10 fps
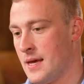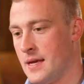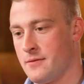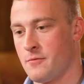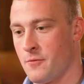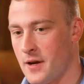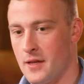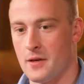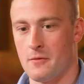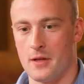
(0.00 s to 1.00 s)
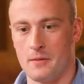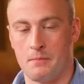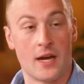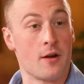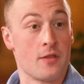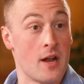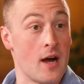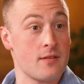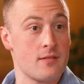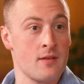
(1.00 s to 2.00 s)
it's really really bigger than
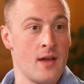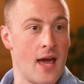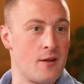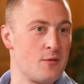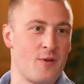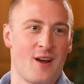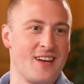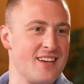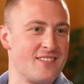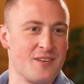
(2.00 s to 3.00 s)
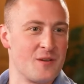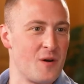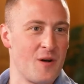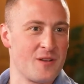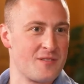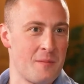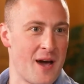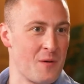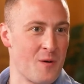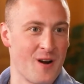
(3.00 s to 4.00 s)
us. And it was very easy to do all this
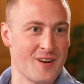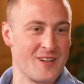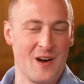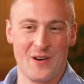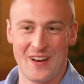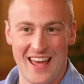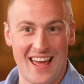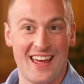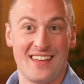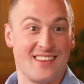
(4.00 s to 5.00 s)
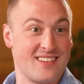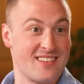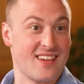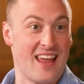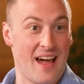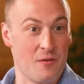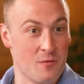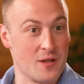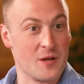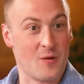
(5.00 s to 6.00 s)
amount of work knowing, hey, this is going to have a
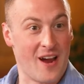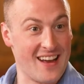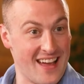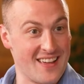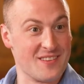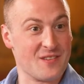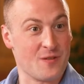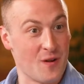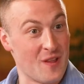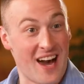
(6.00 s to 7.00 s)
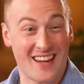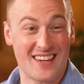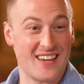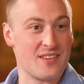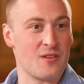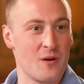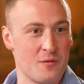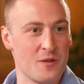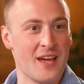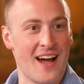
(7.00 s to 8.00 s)
really great ends for a lot of kids,
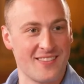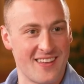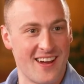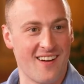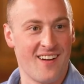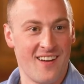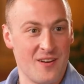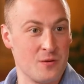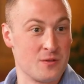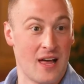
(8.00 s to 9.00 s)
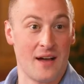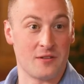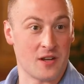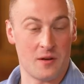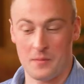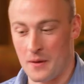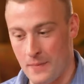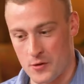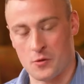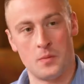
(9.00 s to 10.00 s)
hopefully, out there whose lives are going to be
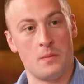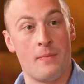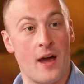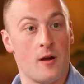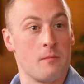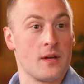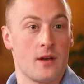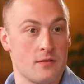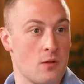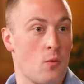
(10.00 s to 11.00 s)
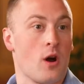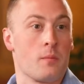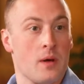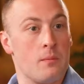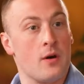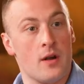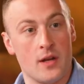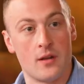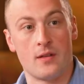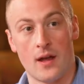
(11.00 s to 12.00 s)
immeasurably better because of the work being put in
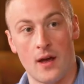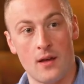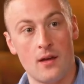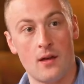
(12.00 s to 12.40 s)
here today.